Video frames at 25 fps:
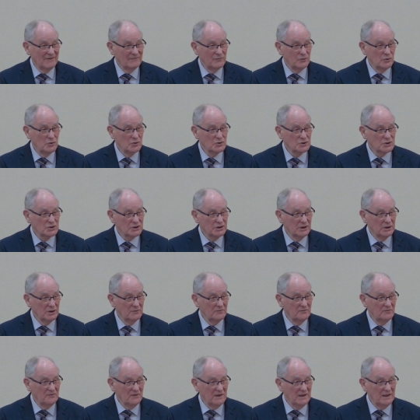if you
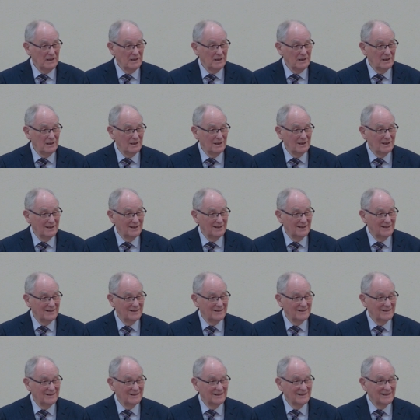still feel
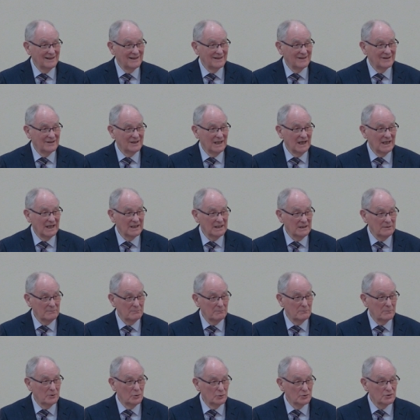that
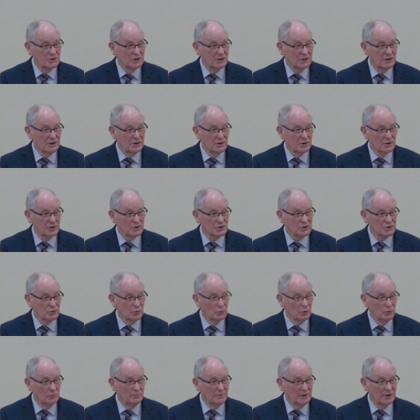emotion in your
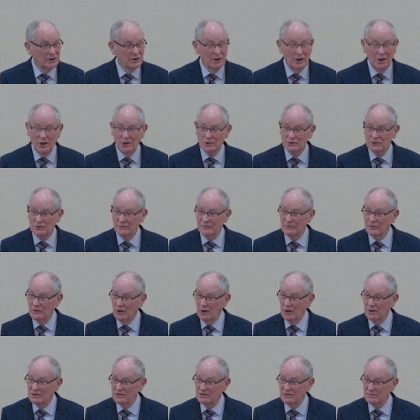soul because of
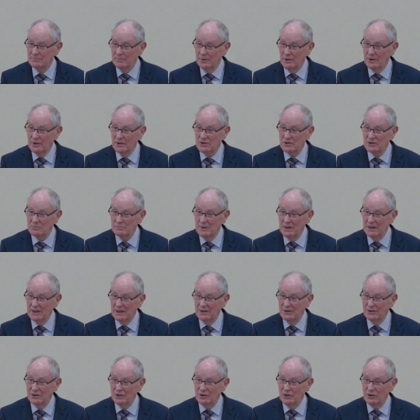God's Spirit
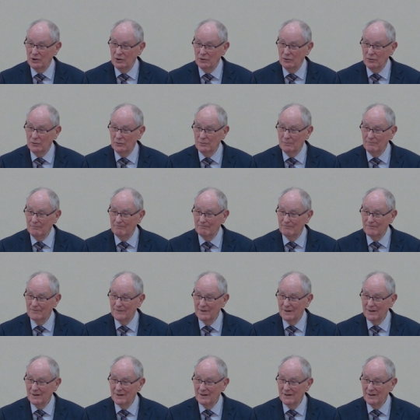speaking to you,
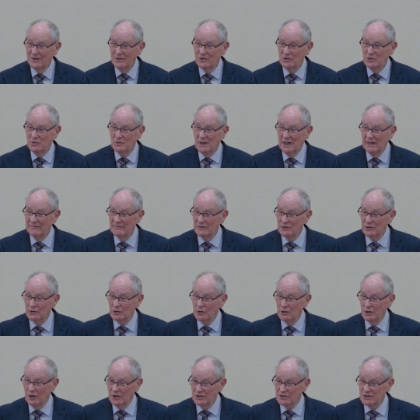you
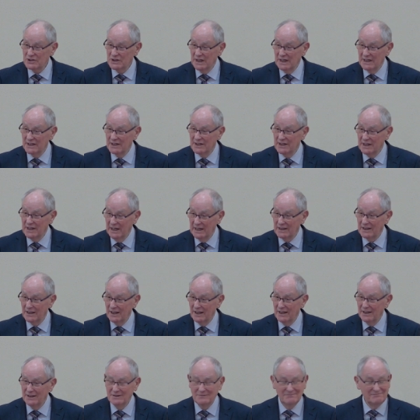haven't crossed that
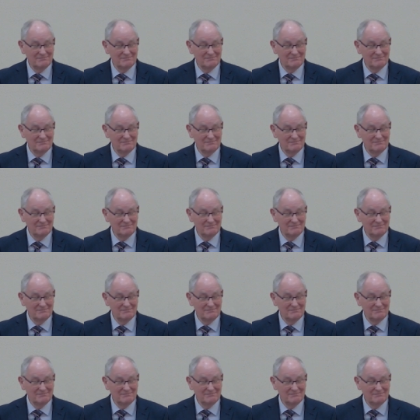deadline.